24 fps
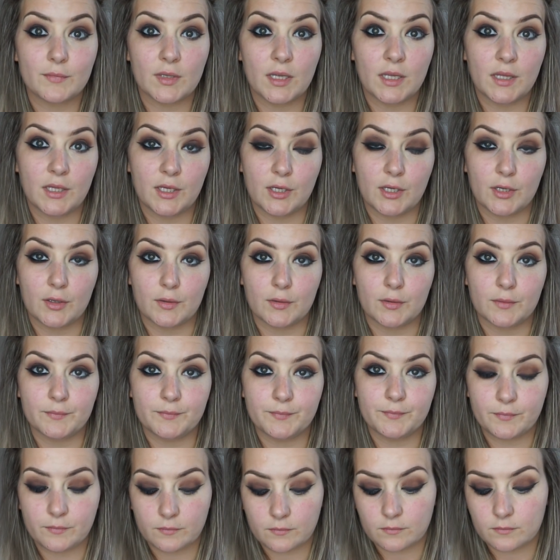And there you go.
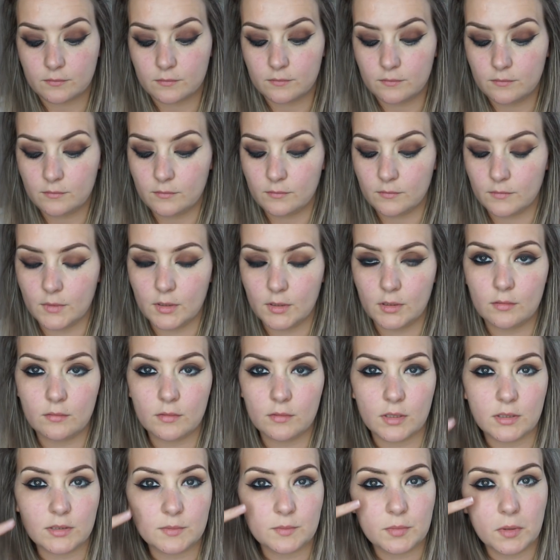
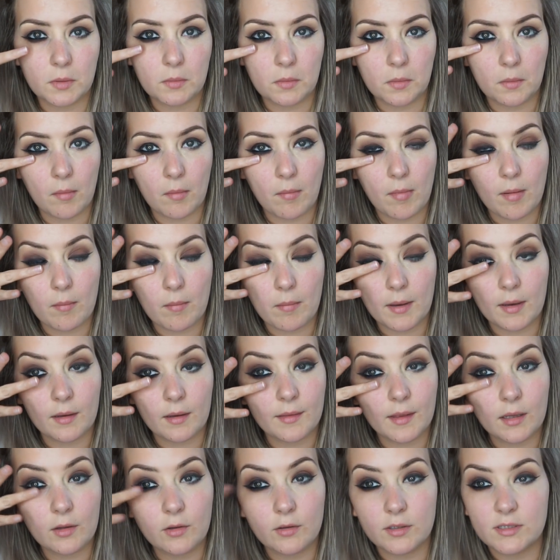That's probably a bit big.
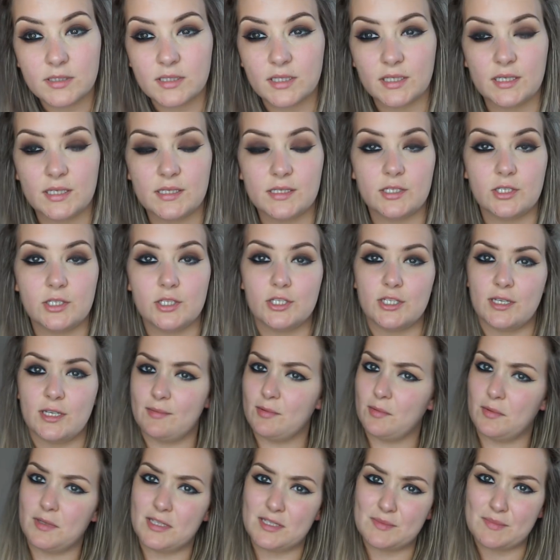That looks crazy just now, but
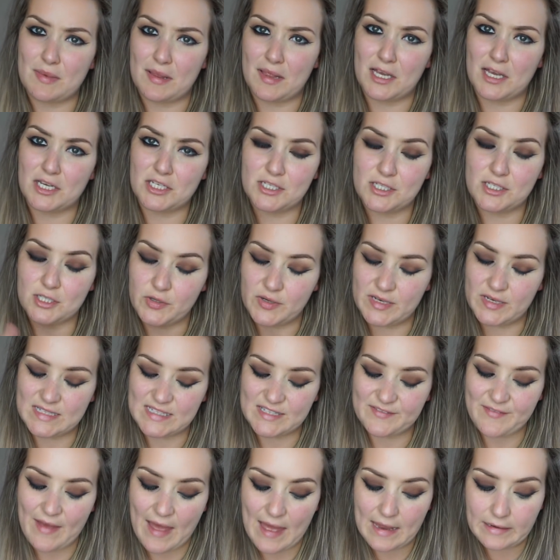once my lashes are on, it's
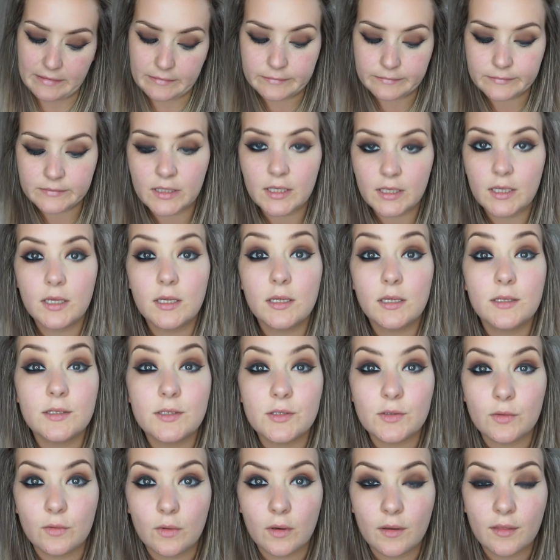fine.
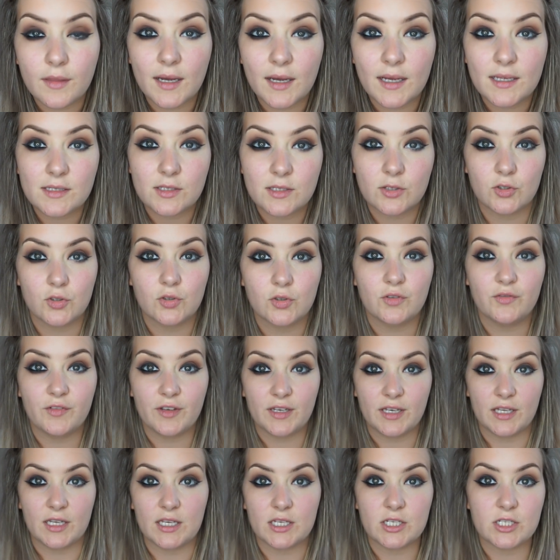So that is the two
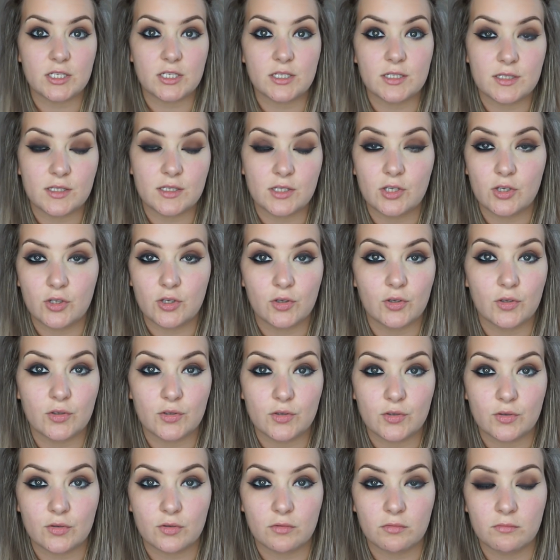variations that you could
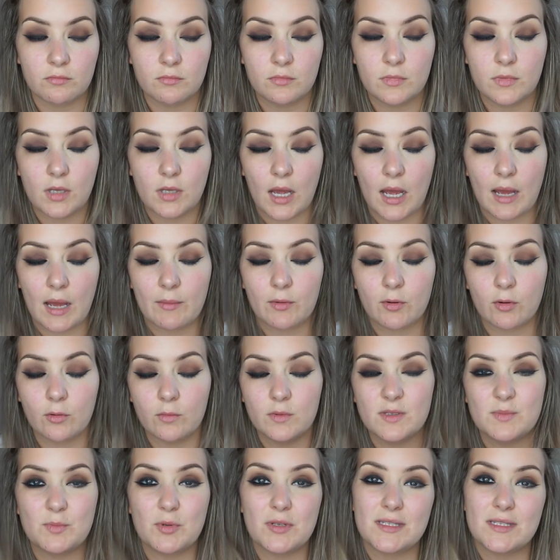do. I would
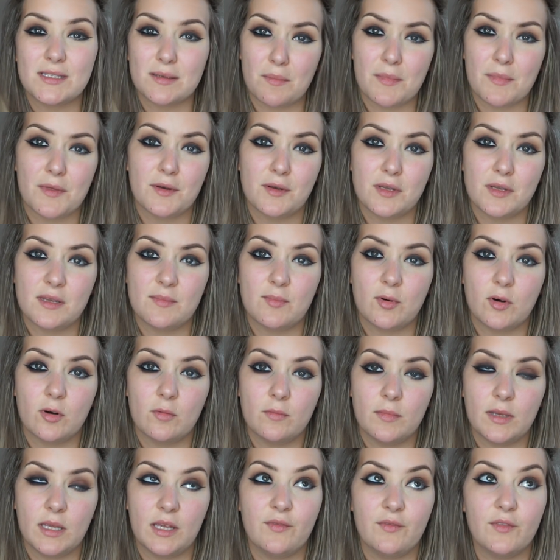always put something in the
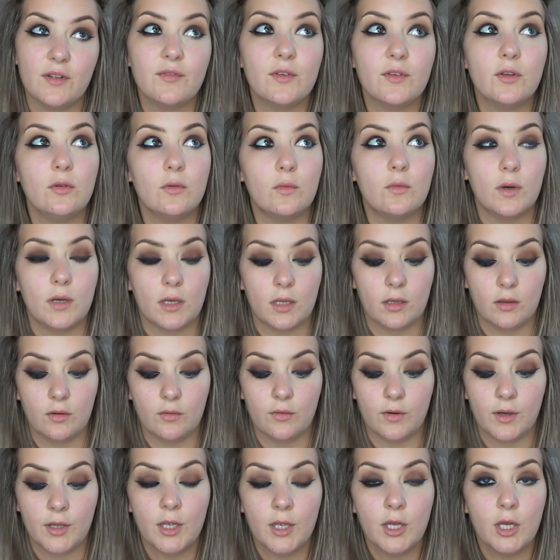bottom, even if you don't want a
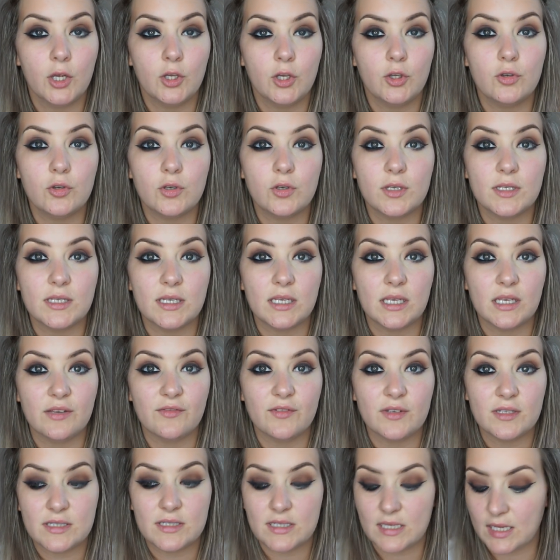lot. You could
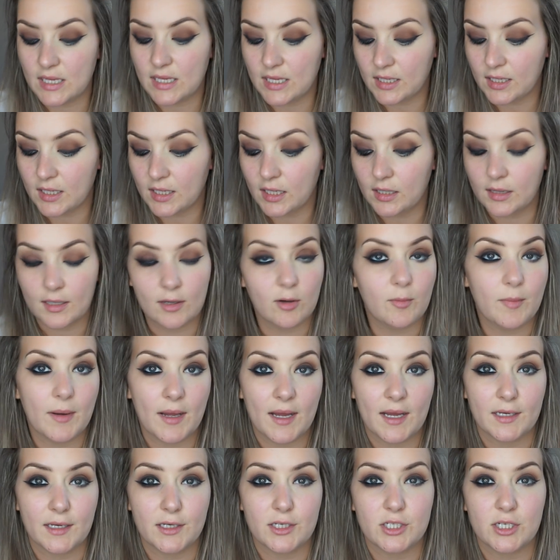even take a little bit of
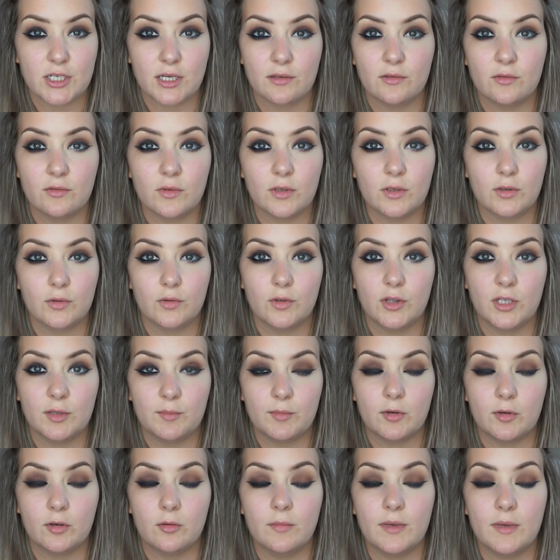eyeshadow and go in the
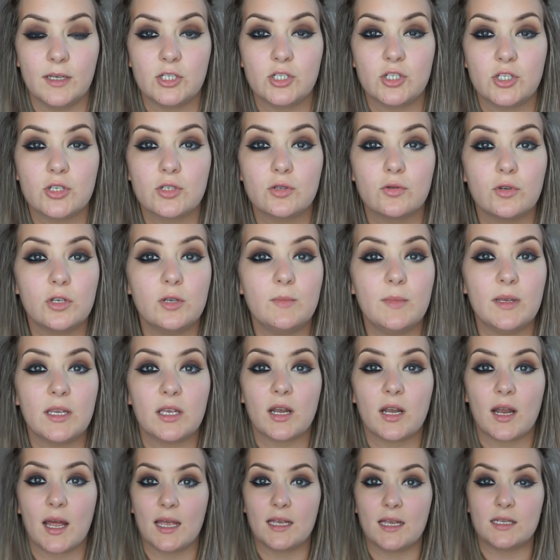bottom. It's just going to make your
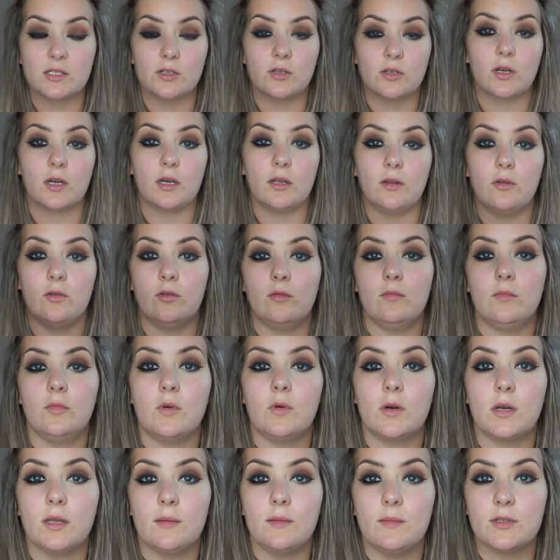eyes look a lot
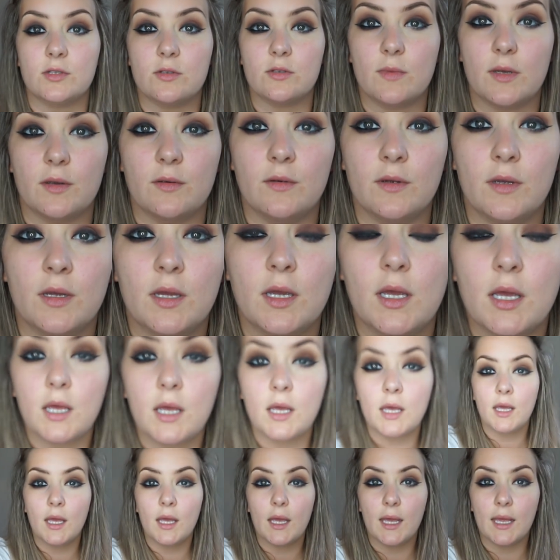more
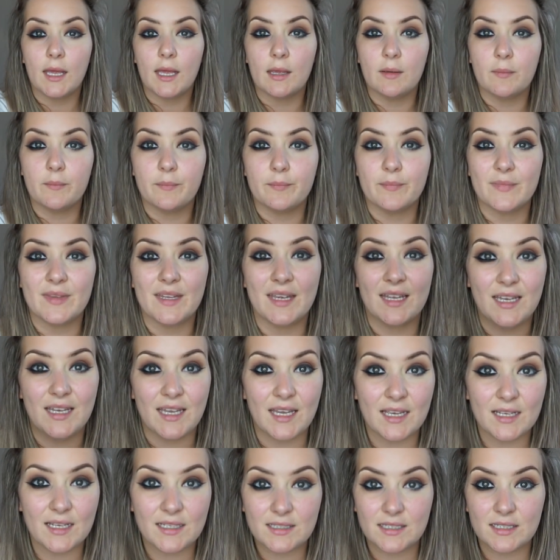
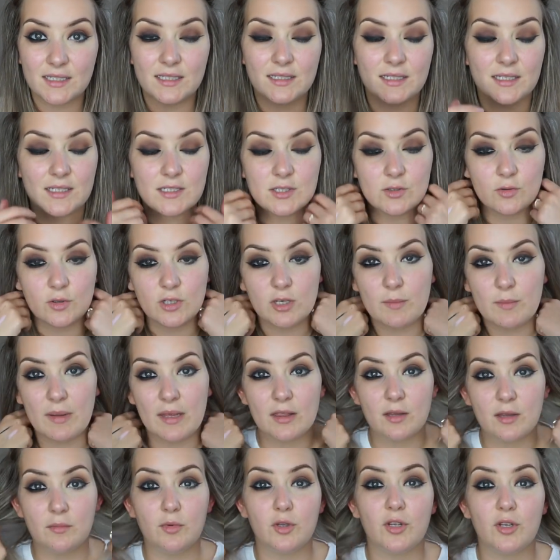connected. It's going to make
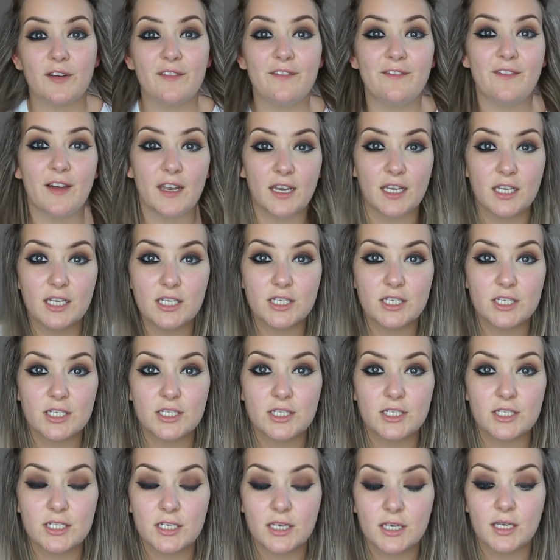them look
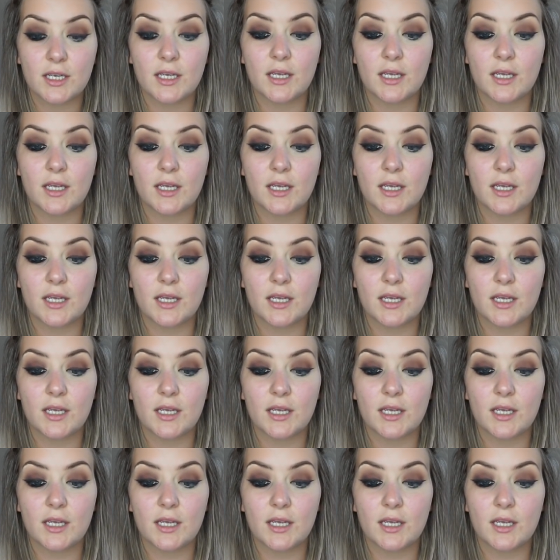finished.